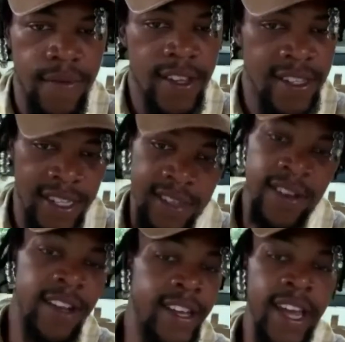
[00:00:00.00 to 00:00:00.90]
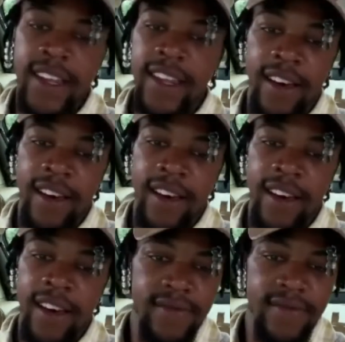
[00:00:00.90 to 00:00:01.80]
That's all I got left,
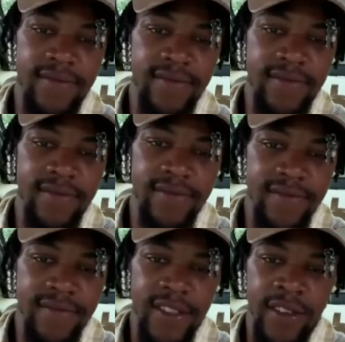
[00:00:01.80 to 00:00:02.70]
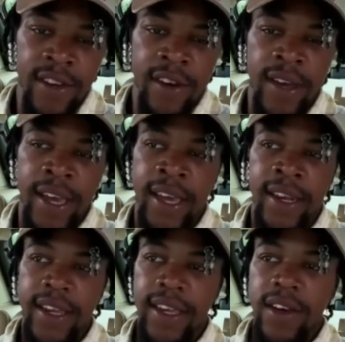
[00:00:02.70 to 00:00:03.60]
you know, and
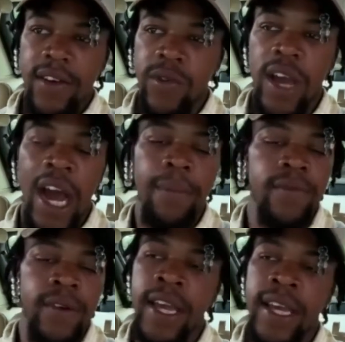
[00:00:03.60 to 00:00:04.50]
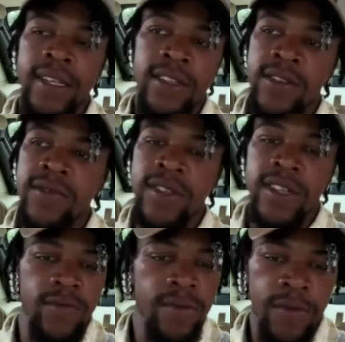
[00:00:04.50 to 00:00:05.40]
we operate as a unit.
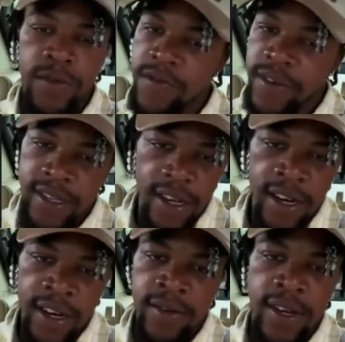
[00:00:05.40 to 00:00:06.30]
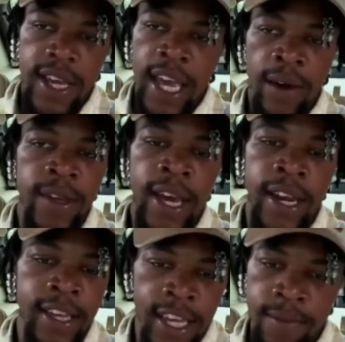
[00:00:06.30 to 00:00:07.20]
We move as a huddle, and we got to
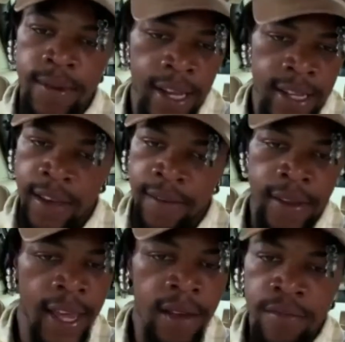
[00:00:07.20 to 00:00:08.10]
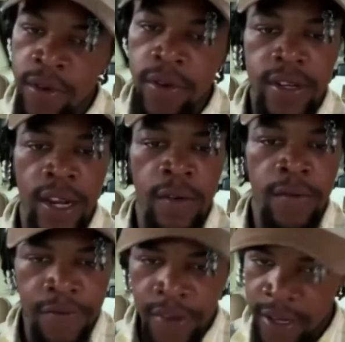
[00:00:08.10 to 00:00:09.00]
keep it like that. If it ain't broke, don't
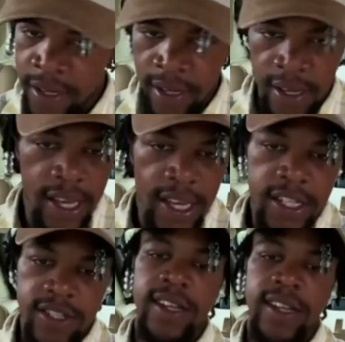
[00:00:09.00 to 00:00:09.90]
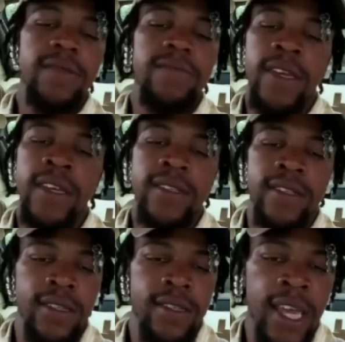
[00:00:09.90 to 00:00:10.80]
fix it. Try to keep things
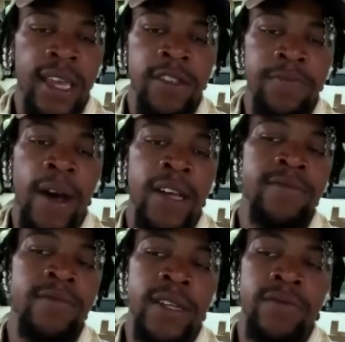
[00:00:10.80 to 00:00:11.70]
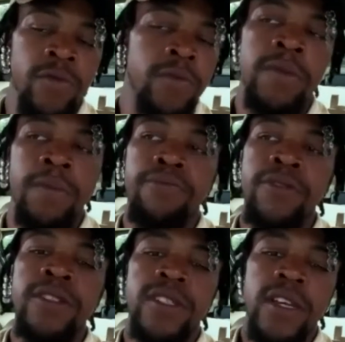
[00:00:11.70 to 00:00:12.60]
the same as possible. That's what we've been
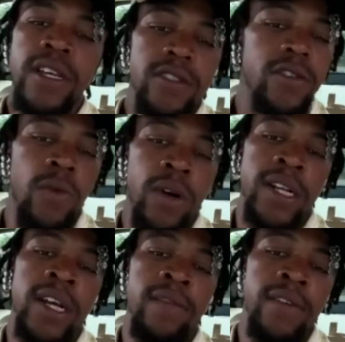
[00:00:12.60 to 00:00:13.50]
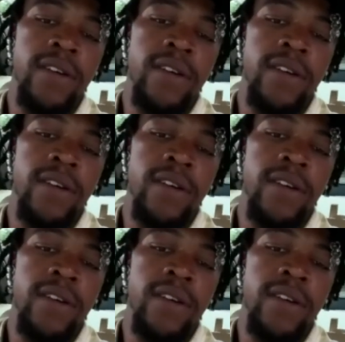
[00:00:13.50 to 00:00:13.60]
preaching to one another,